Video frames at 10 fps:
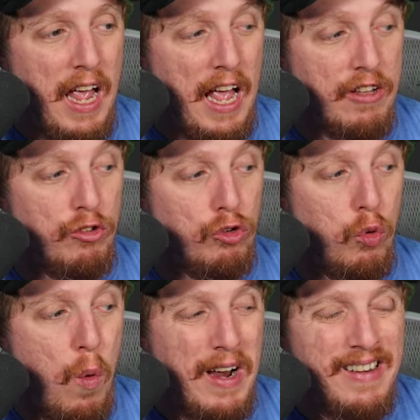has
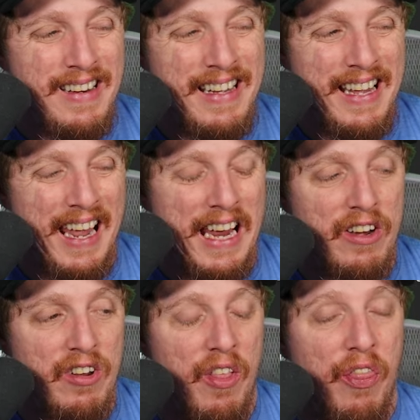
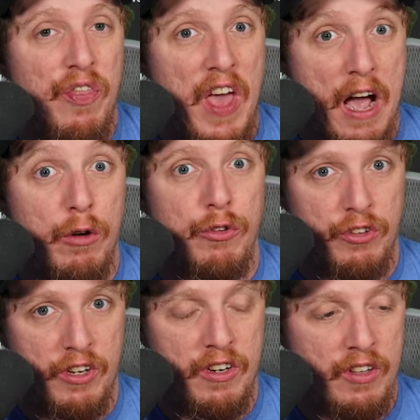
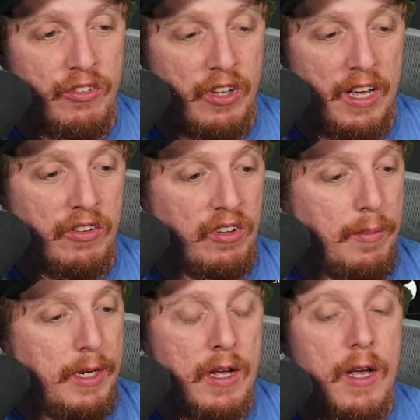28,000 dislikes. I
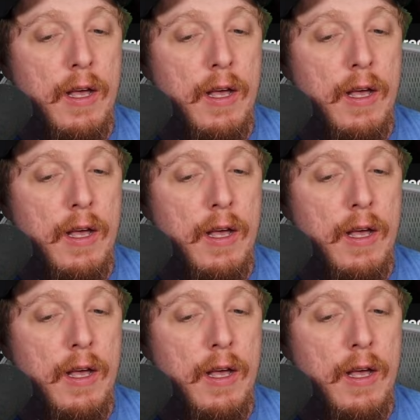mean,